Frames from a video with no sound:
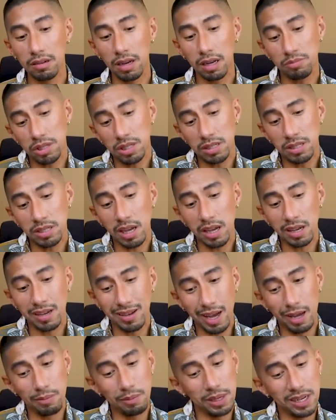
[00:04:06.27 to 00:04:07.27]
I'm just
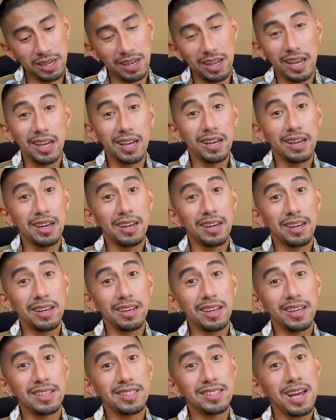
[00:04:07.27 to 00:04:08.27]
saying, I mean,
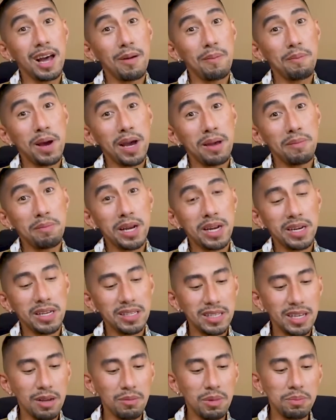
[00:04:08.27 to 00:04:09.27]
it's not my money,
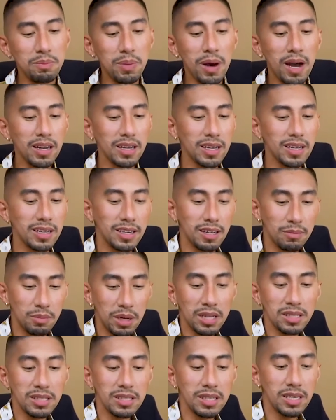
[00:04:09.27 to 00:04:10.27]
it's not my pocket,
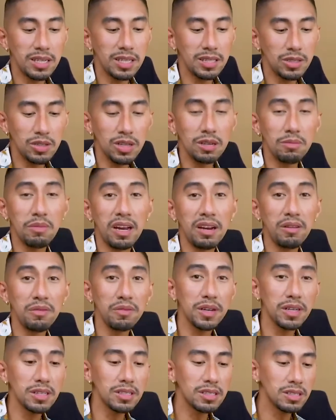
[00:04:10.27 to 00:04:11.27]
but I see here that you can
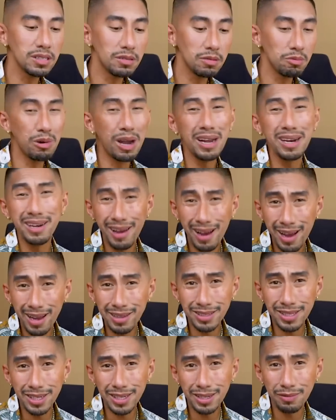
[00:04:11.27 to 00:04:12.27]
manifest. Why
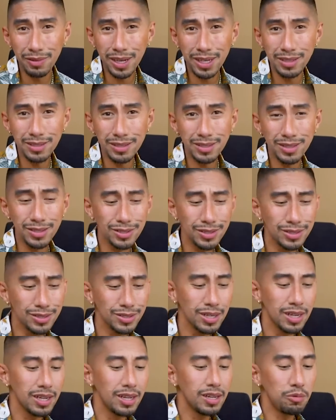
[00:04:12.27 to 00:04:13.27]
not take
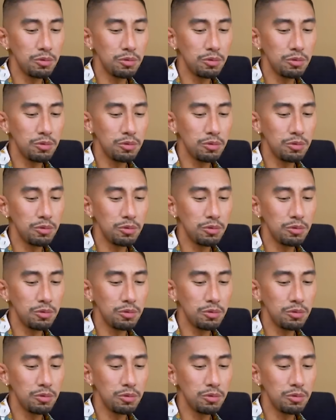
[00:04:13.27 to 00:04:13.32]
advantage?